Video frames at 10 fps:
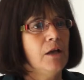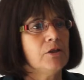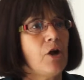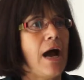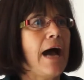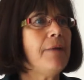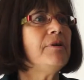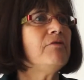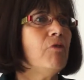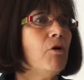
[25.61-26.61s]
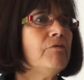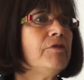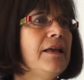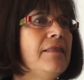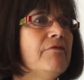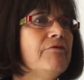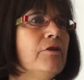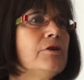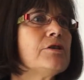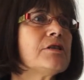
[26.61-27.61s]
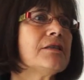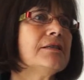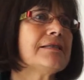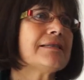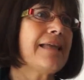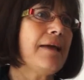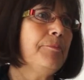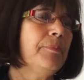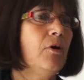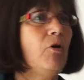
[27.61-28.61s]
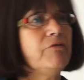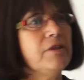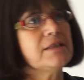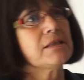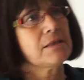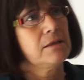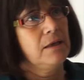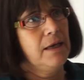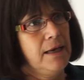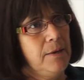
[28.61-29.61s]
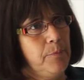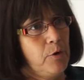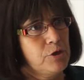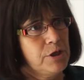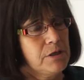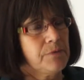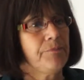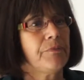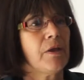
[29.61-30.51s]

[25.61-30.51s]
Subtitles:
So I'm involved in the first step of this process,